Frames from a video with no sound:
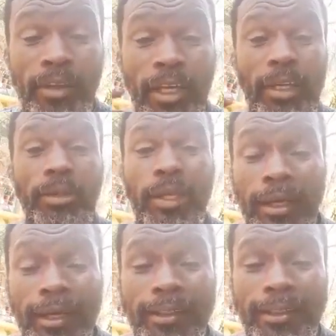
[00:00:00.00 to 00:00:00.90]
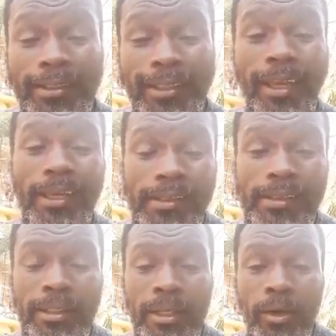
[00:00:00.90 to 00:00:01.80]
can look ahead and tell
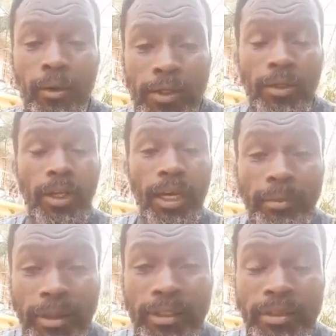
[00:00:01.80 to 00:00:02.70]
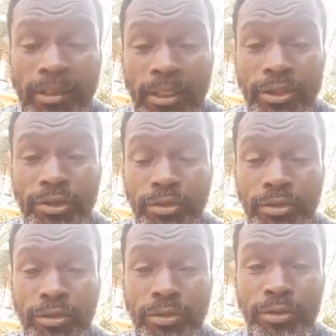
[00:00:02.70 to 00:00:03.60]
us what's going to happen
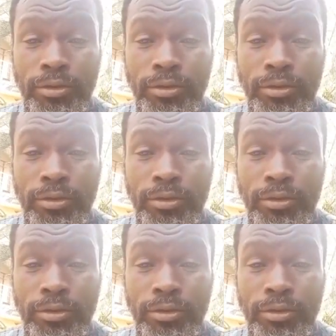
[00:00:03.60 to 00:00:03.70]
to